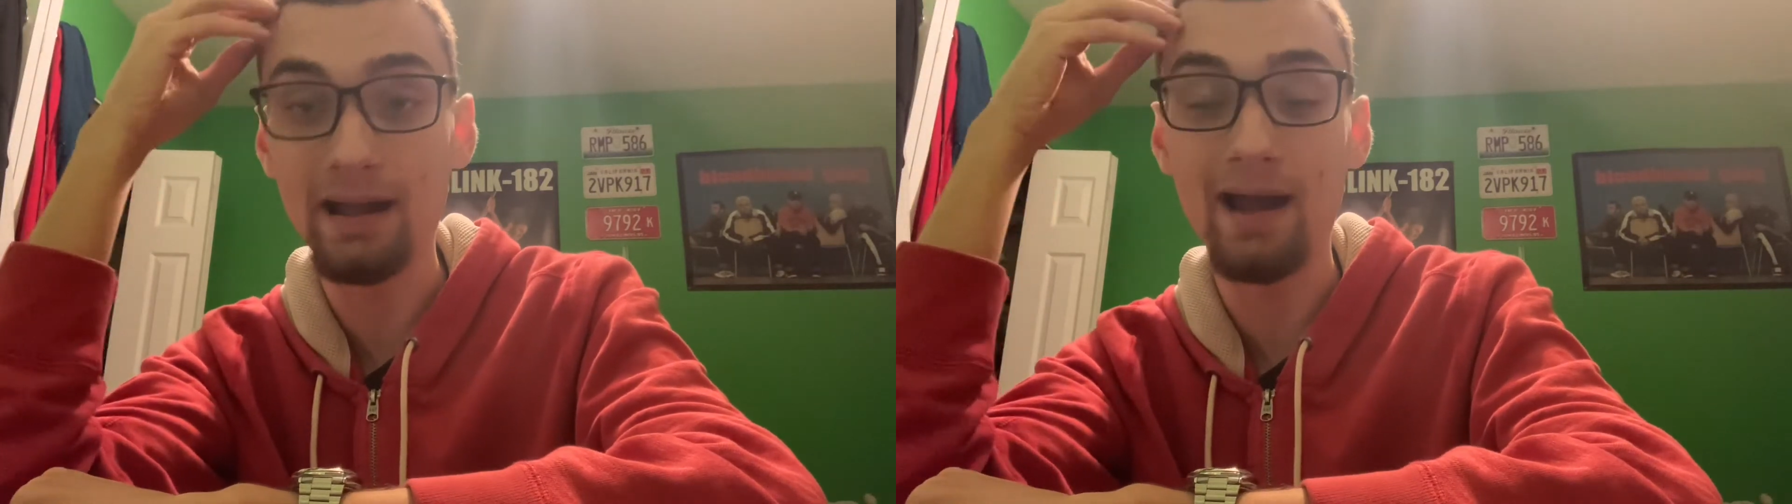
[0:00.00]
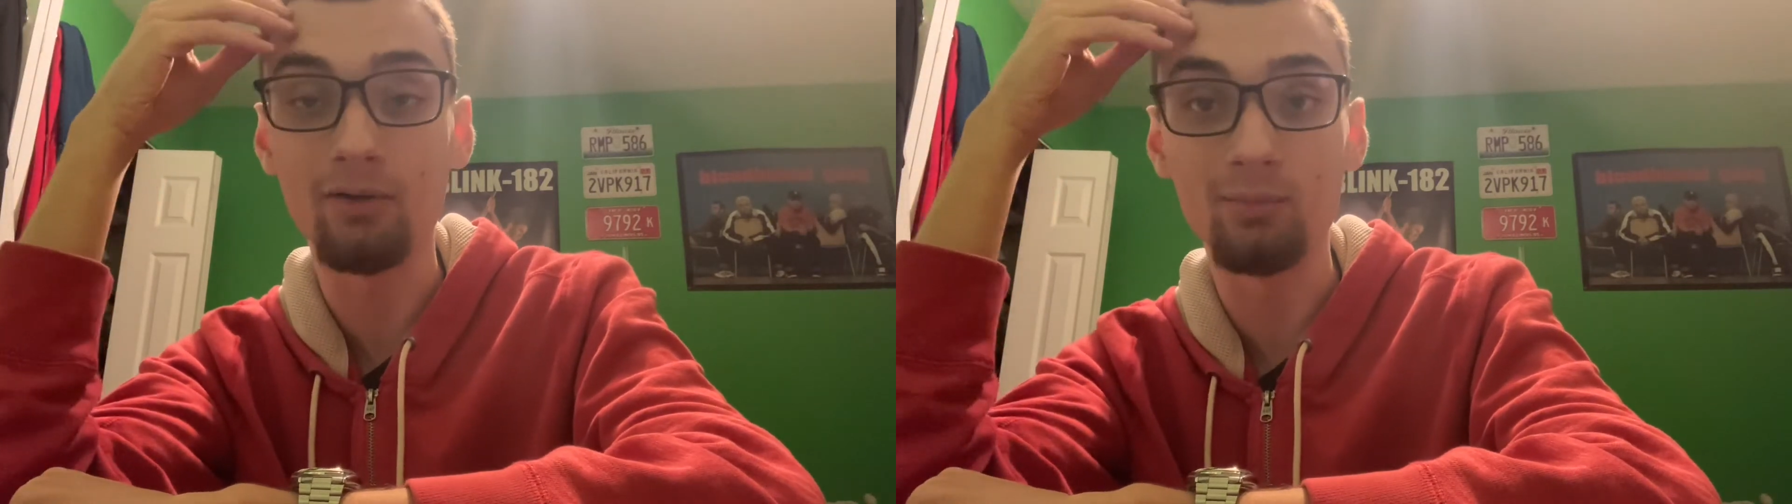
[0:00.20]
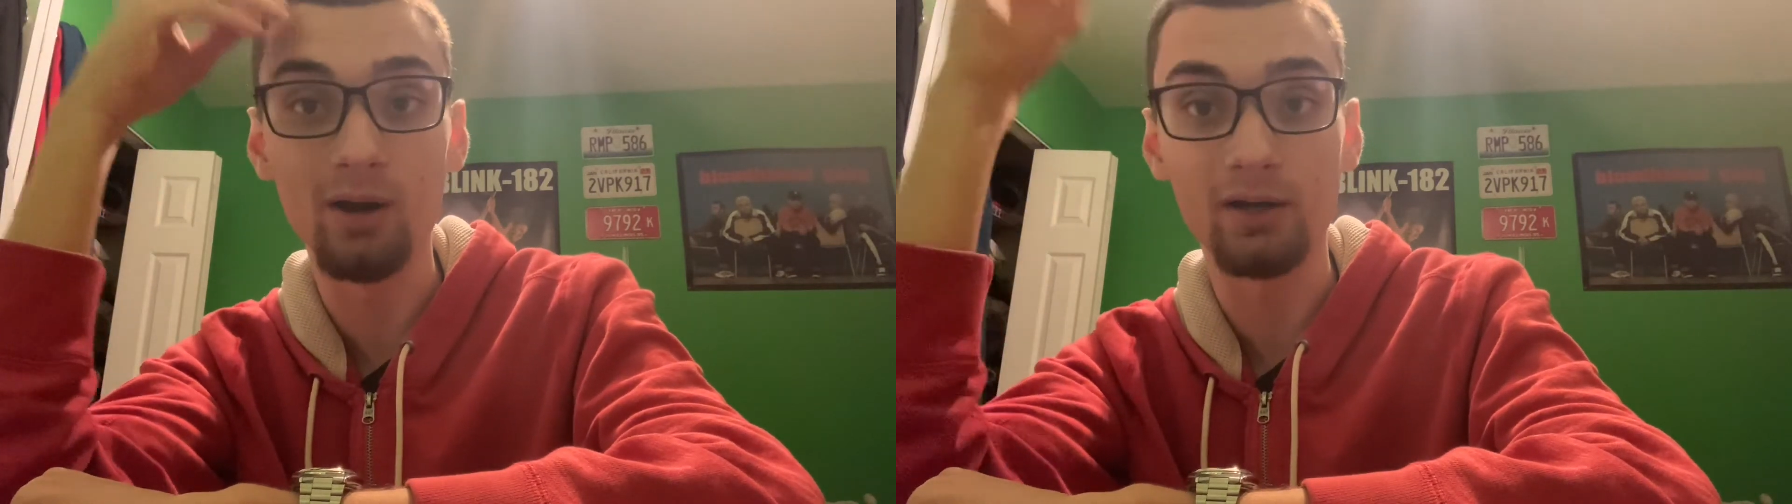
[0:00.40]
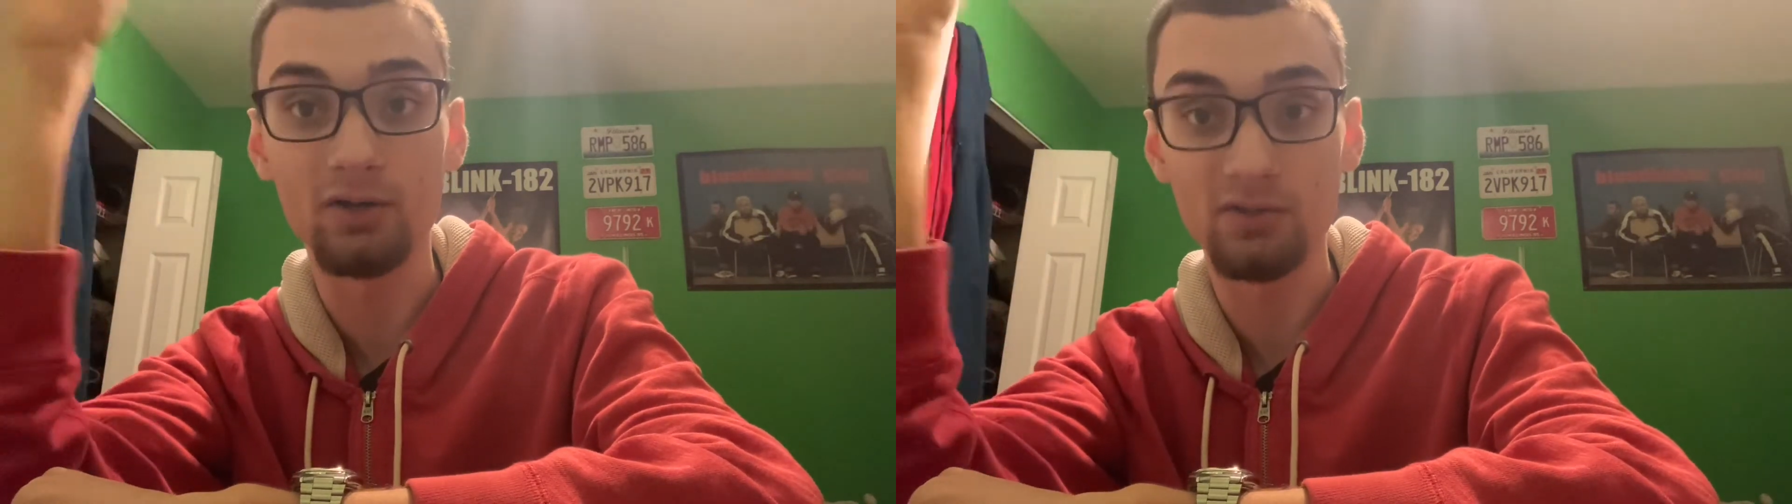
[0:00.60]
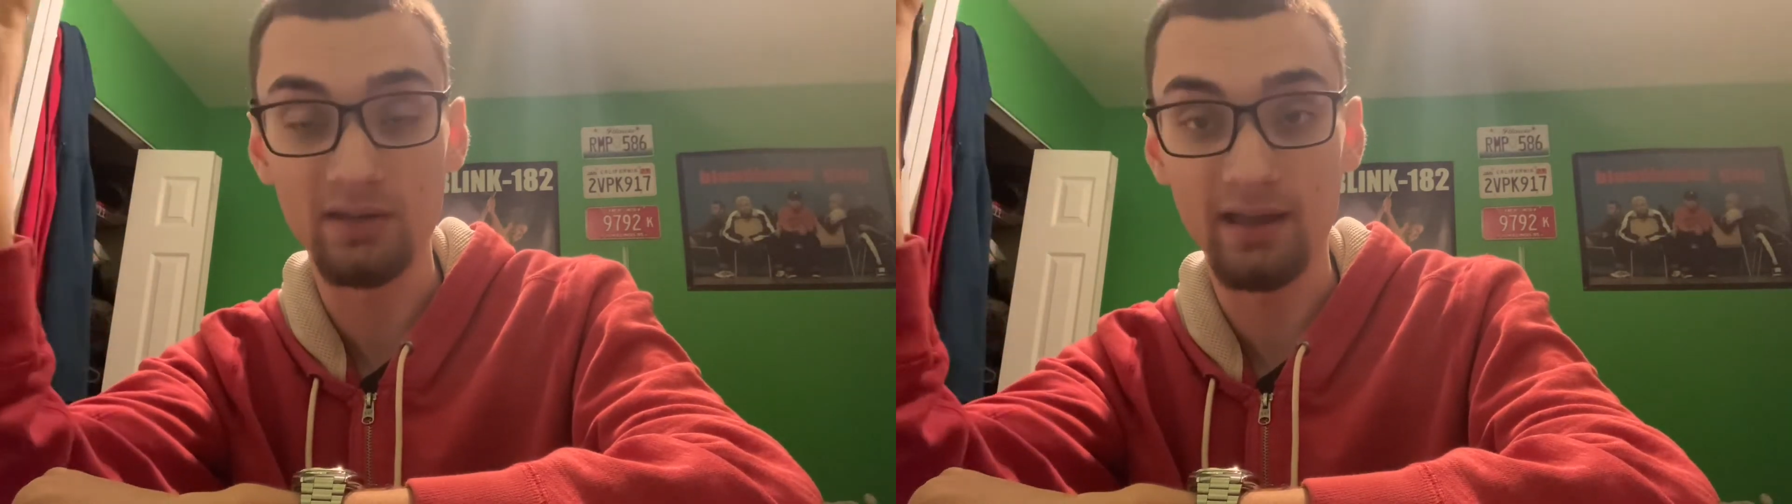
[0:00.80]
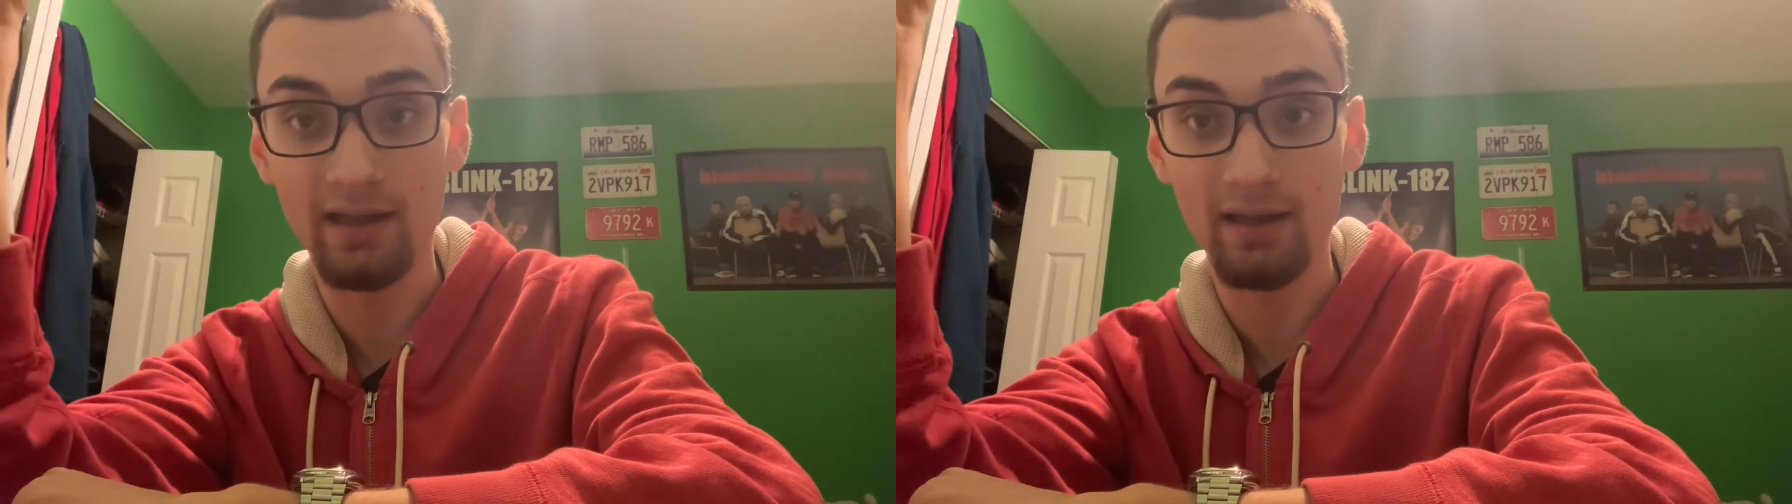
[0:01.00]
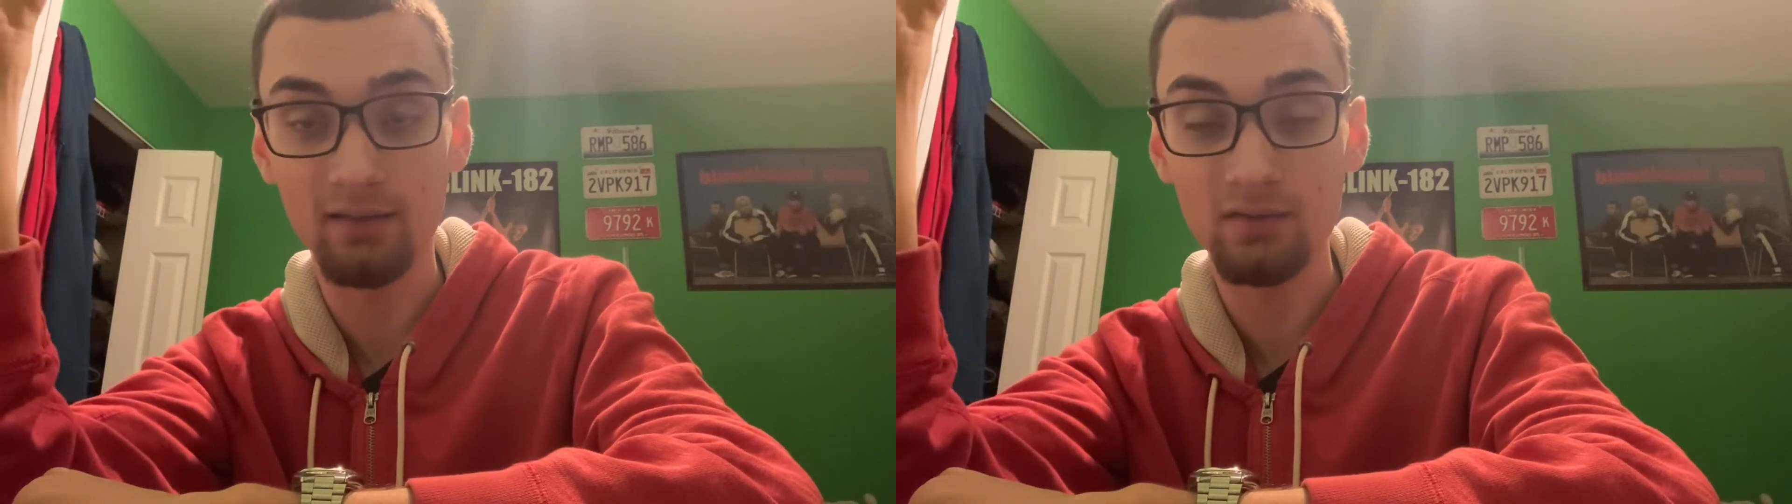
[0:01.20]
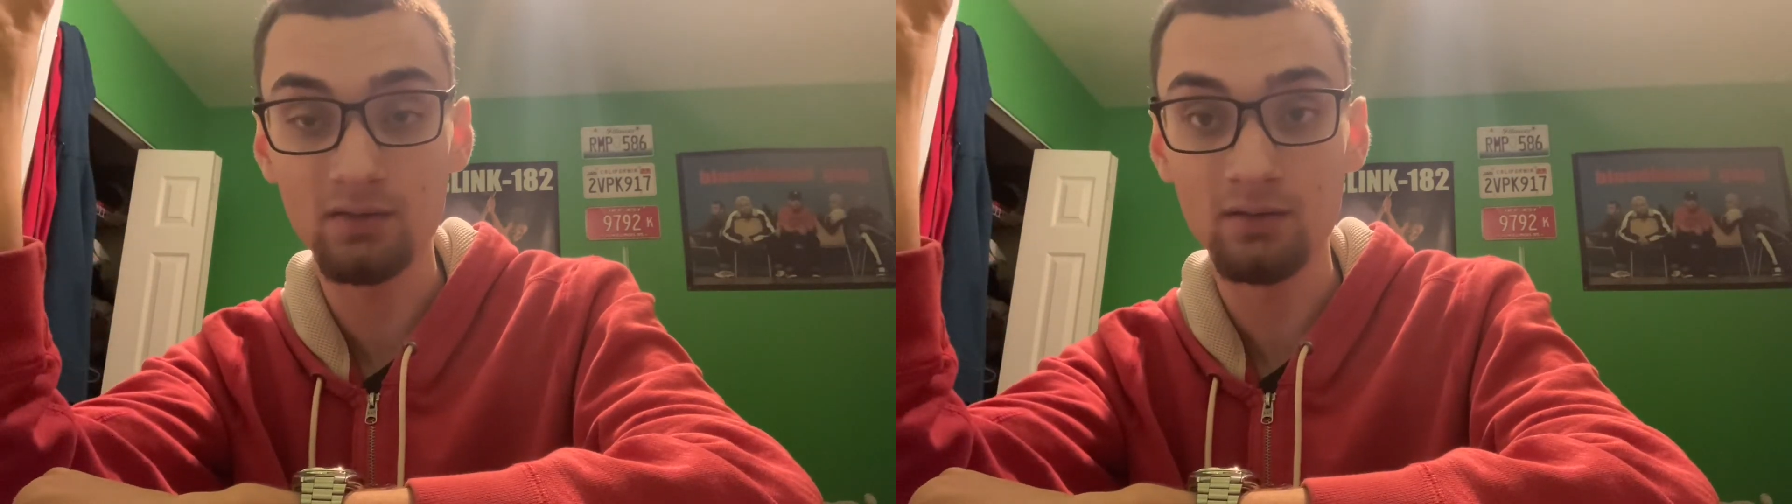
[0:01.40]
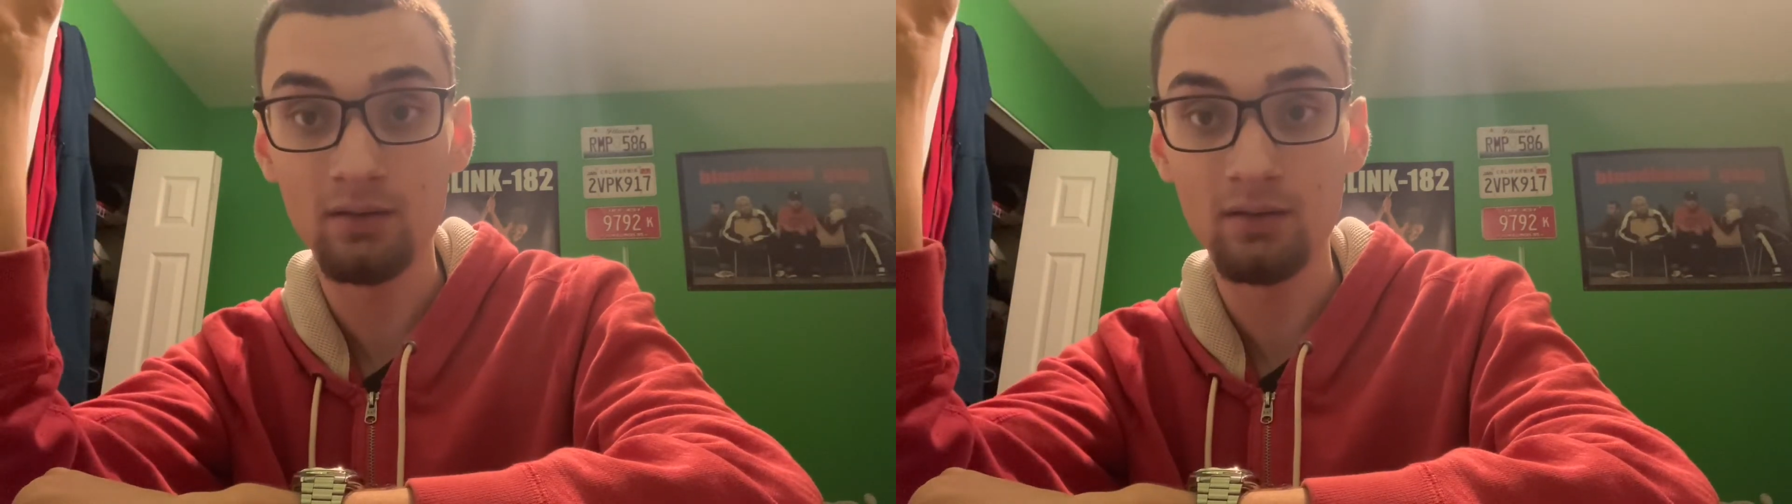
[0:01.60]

hour markers and hands.